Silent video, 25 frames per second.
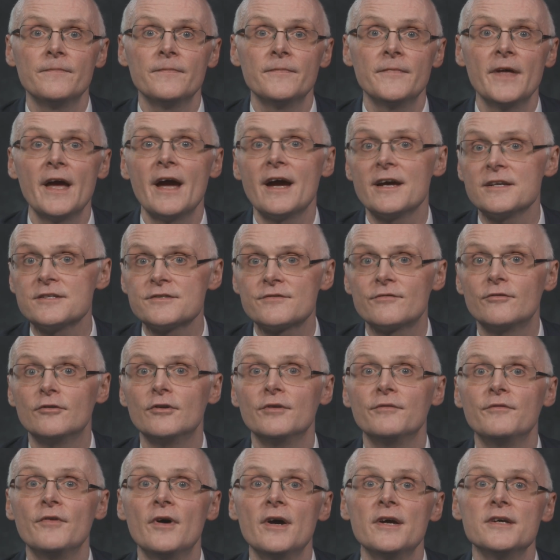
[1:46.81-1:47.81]
They ask for
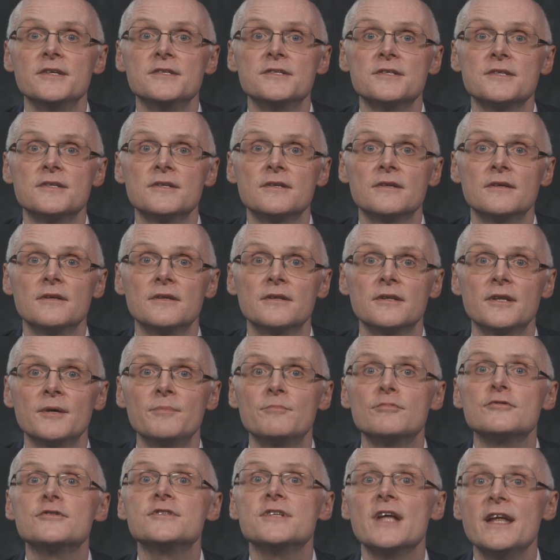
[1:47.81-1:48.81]
advice, they
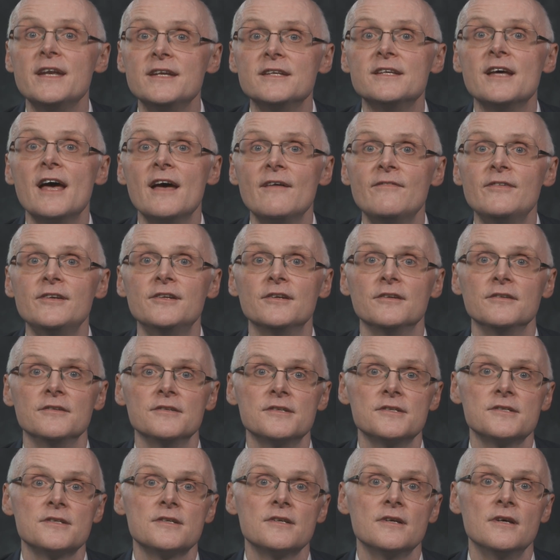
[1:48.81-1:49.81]
present
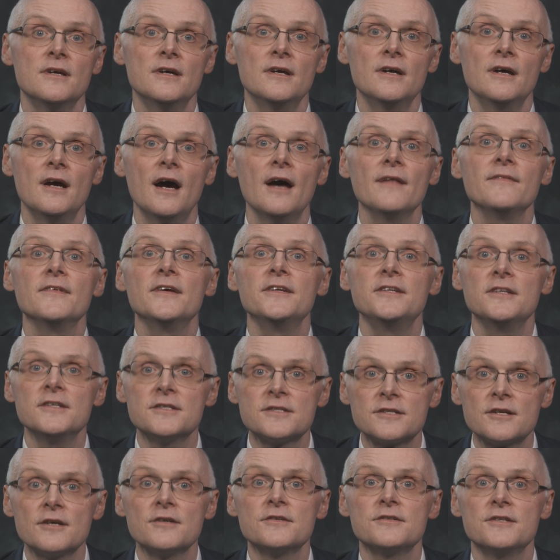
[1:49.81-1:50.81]
evidence, and they
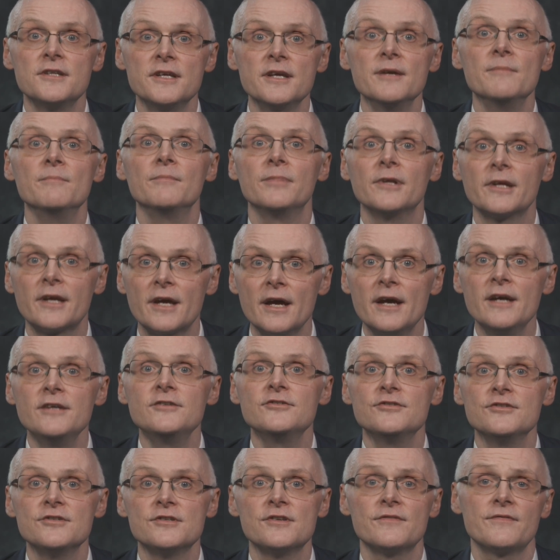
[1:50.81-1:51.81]
discuss the
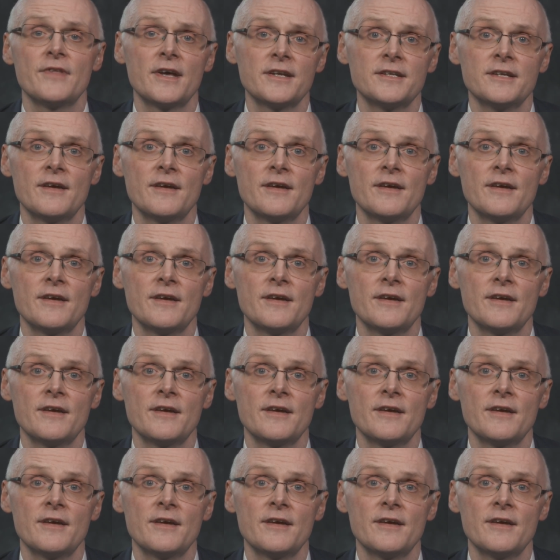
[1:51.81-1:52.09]
implications of that